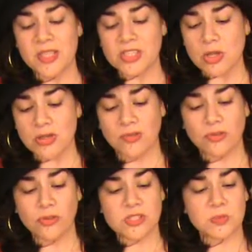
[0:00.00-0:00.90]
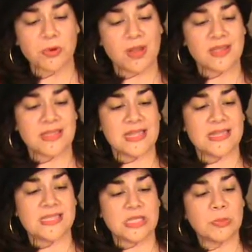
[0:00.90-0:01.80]
So the first product that
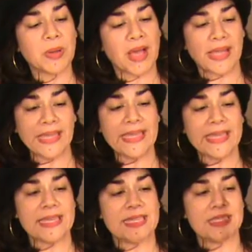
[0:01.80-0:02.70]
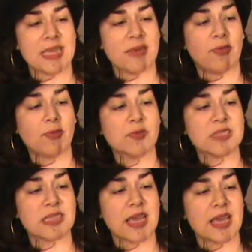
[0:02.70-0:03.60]
is goodbye is a full
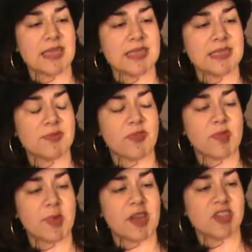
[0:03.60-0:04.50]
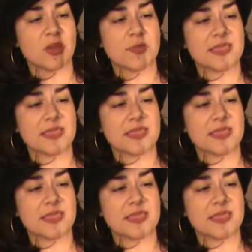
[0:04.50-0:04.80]
size from the Body Shop,